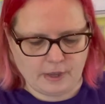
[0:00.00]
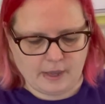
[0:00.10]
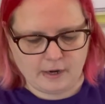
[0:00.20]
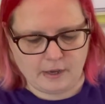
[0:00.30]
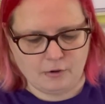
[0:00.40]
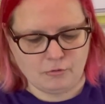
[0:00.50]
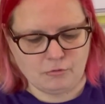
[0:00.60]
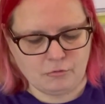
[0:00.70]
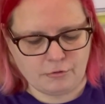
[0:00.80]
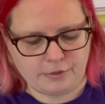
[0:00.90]
And I
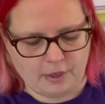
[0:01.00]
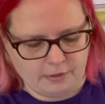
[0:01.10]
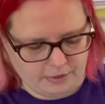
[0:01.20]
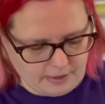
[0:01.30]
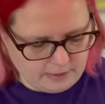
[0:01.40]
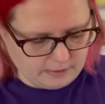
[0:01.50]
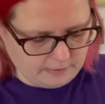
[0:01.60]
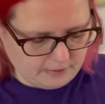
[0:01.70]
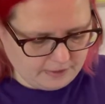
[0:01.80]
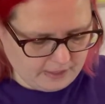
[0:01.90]
also did, and
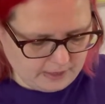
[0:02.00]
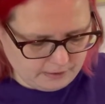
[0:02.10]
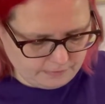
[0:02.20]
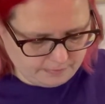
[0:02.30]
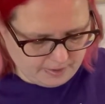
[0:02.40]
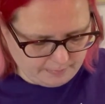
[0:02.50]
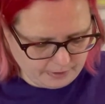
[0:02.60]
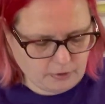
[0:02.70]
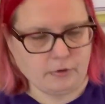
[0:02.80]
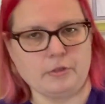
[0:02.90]
this again is from the Emma
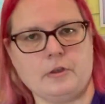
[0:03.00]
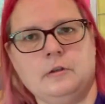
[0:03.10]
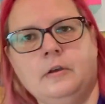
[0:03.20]
Congdon